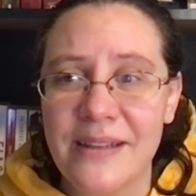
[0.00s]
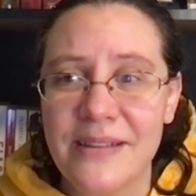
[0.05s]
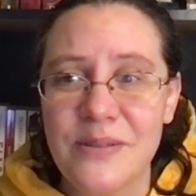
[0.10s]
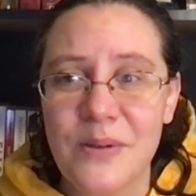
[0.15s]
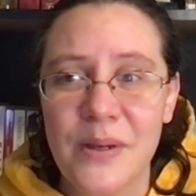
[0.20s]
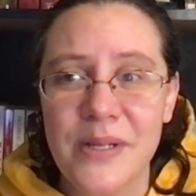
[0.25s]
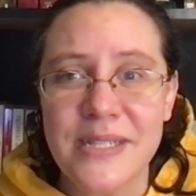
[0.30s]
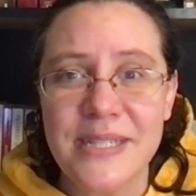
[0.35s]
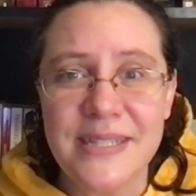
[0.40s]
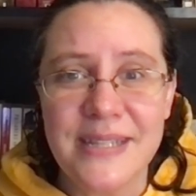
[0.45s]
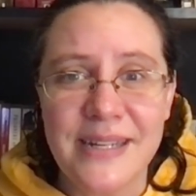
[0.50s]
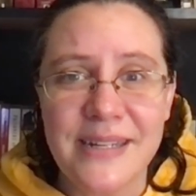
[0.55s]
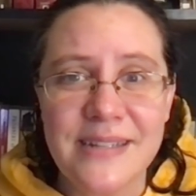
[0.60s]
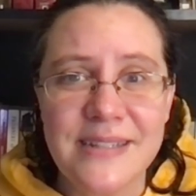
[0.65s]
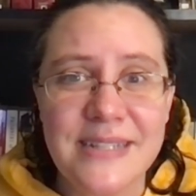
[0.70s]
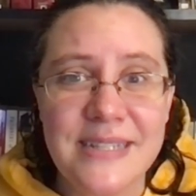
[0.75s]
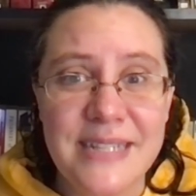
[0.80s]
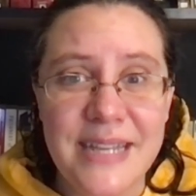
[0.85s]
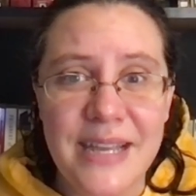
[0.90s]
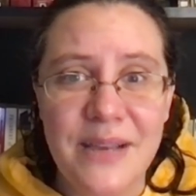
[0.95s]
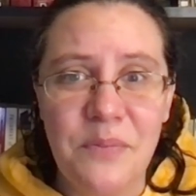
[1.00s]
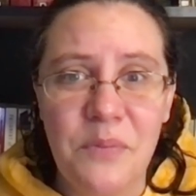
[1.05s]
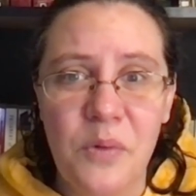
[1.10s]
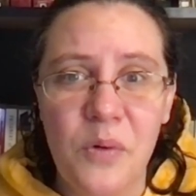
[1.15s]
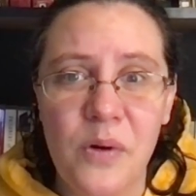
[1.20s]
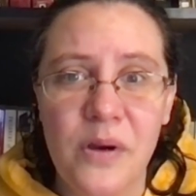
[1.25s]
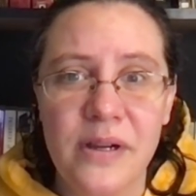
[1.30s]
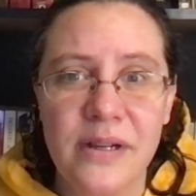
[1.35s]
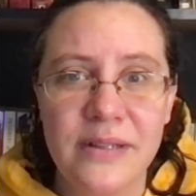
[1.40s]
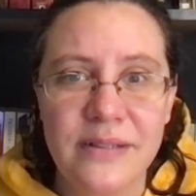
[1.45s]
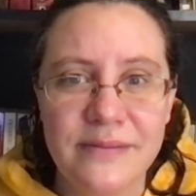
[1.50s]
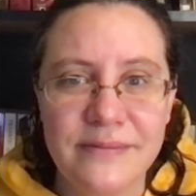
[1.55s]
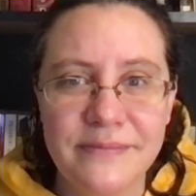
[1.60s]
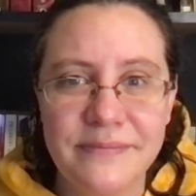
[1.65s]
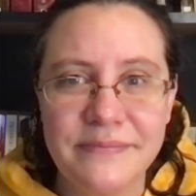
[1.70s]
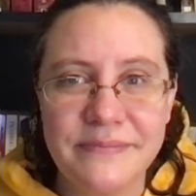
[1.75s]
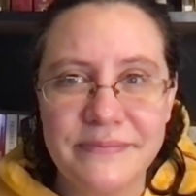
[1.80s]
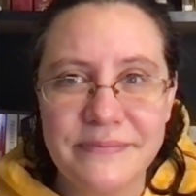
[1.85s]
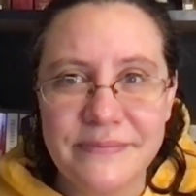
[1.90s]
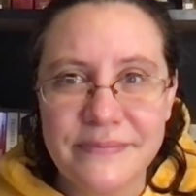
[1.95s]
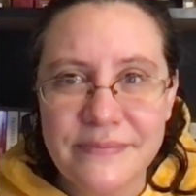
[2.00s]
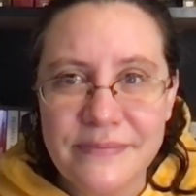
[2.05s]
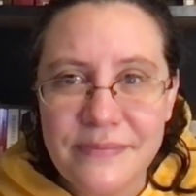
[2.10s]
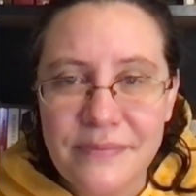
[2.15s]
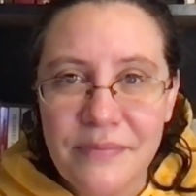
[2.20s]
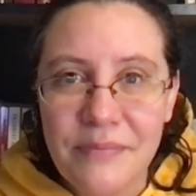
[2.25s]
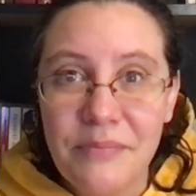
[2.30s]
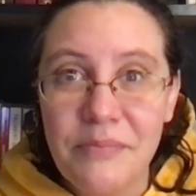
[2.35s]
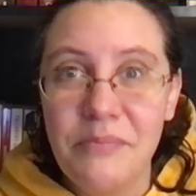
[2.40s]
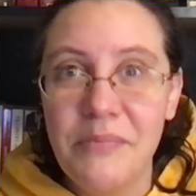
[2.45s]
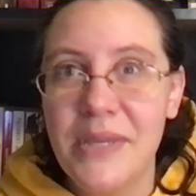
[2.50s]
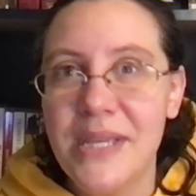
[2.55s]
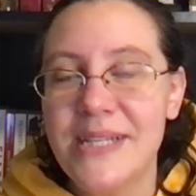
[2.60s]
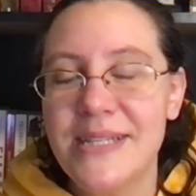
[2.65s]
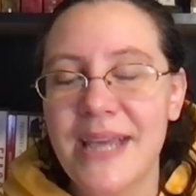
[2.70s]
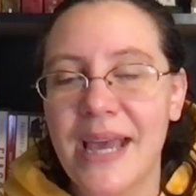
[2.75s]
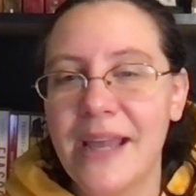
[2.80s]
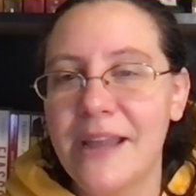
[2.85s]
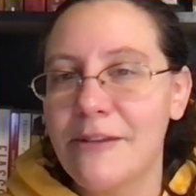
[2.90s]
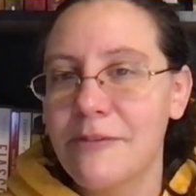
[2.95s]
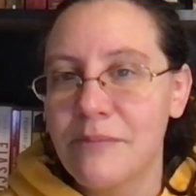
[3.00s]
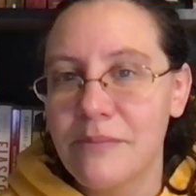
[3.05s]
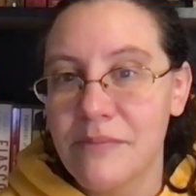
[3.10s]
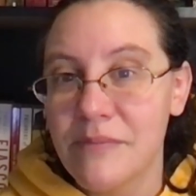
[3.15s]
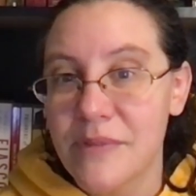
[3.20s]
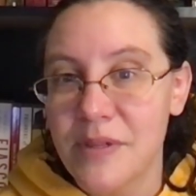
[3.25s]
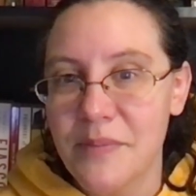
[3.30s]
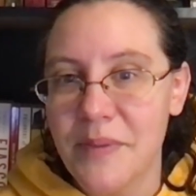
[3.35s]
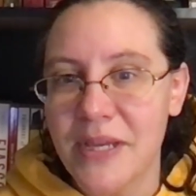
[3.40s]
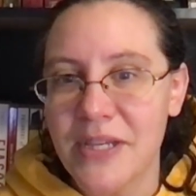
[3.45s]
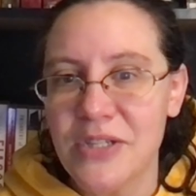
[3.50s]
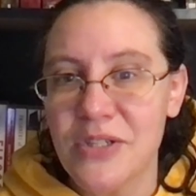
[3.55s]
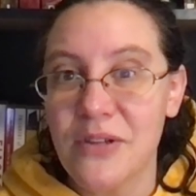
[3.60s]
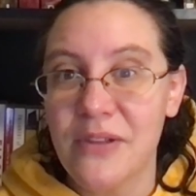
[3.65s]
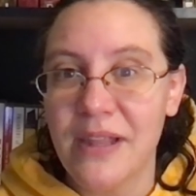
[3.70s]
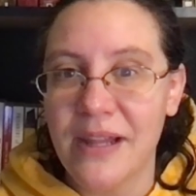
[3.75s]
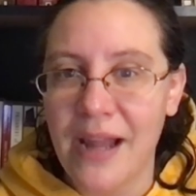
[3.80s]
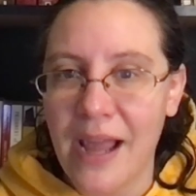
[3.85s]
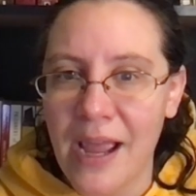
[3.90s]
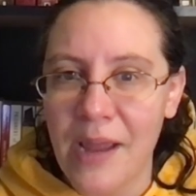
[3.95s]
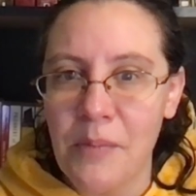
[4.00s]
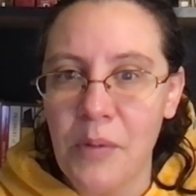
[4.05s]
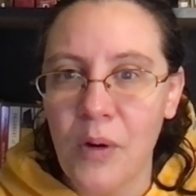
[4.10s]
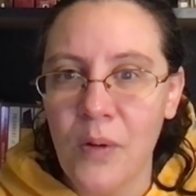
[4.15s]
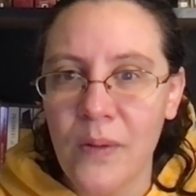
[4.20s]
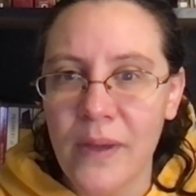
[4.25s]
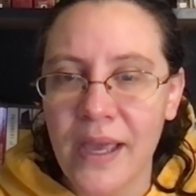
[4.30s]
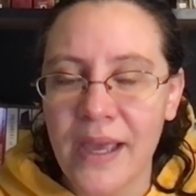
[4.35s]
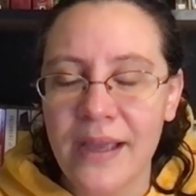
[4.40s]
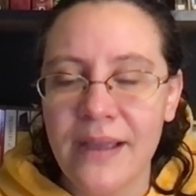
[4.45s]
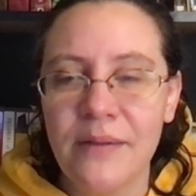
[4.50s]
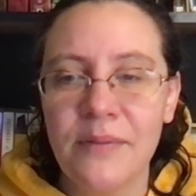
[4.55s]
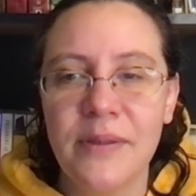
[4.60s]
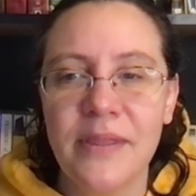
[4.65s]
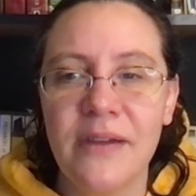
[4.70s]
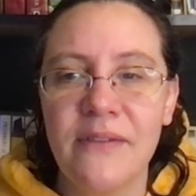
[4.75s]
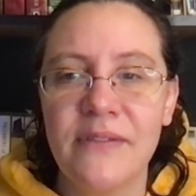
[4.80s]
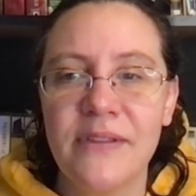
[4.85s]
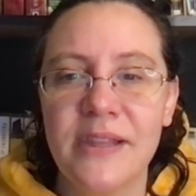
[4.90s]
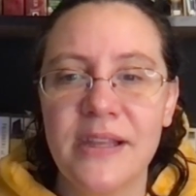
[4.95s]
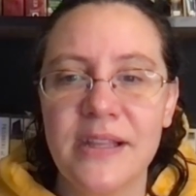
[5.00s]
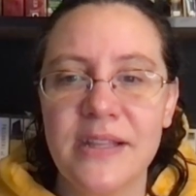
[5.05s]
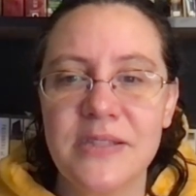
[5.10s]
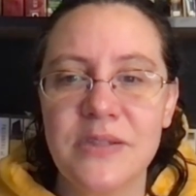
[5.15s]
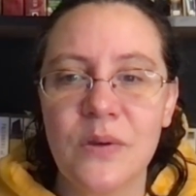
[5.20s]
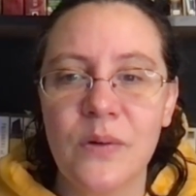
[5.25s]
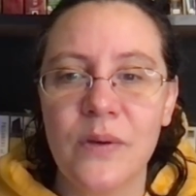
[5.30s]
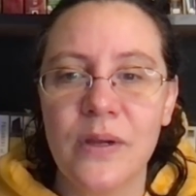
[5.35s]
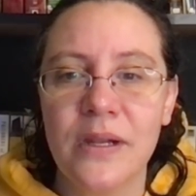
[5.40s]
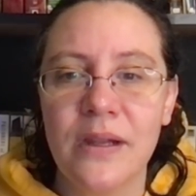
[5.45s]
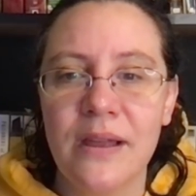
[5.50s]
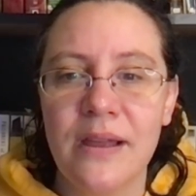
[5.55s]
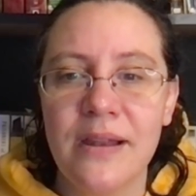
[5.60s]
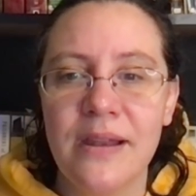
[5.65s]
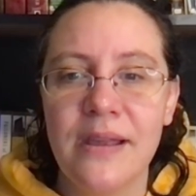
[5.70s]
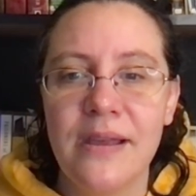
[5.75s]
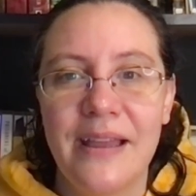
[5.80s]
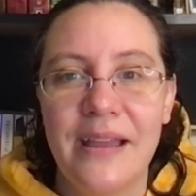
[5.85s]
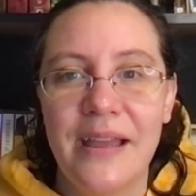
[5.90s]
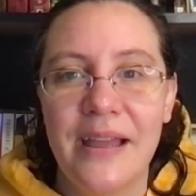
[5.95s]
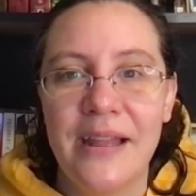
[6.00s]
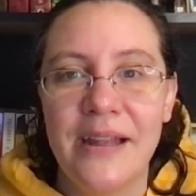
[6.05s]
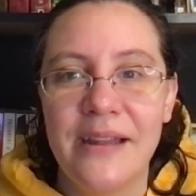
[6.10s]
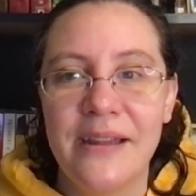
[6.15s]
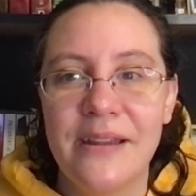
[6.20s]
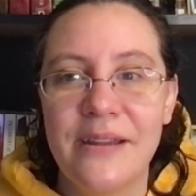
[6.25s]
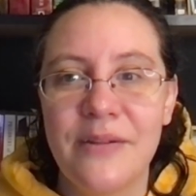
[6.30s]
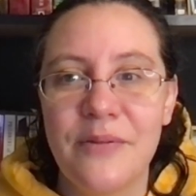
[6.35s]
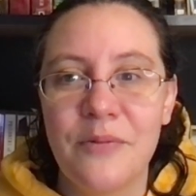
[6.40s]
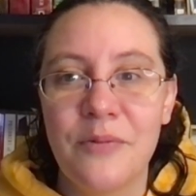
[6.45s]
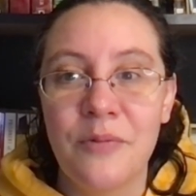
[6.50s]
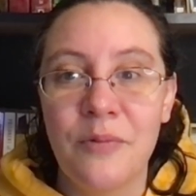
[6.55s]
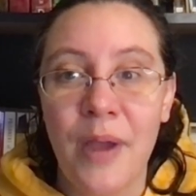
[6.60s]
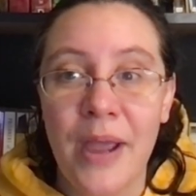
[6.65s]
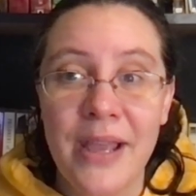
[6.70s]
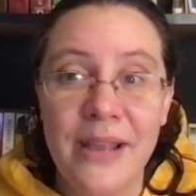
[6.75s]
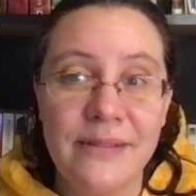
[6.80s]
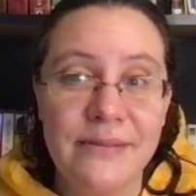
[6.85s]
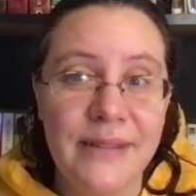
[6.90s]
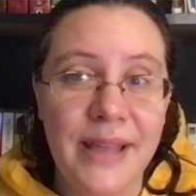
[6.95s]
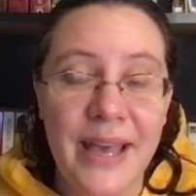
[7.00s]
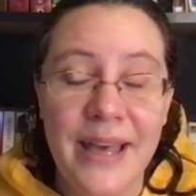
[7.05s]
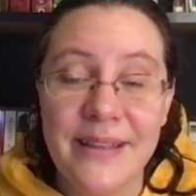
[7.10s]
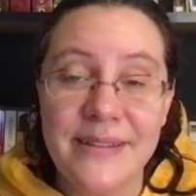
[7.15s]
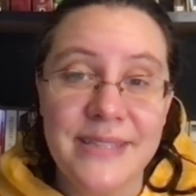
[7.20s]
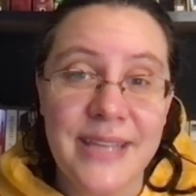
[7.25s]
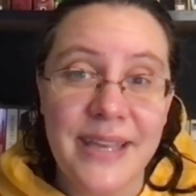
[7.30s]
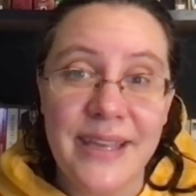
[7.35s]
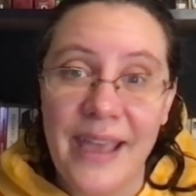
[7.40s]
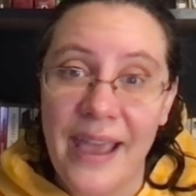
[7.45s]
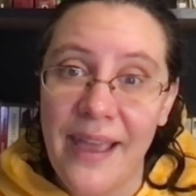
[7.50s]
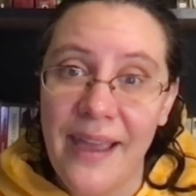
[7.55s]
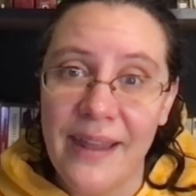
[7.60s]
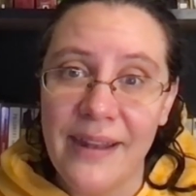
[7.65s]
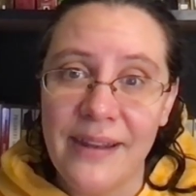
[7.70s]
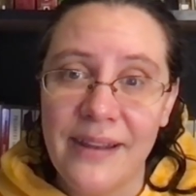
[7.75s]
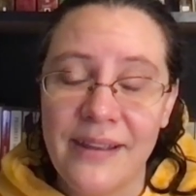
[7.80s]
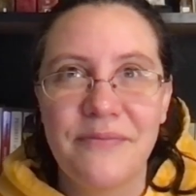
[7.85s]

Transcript: So I decided to take more me time to make sure that I'm okay with everything that's going on and write as I can.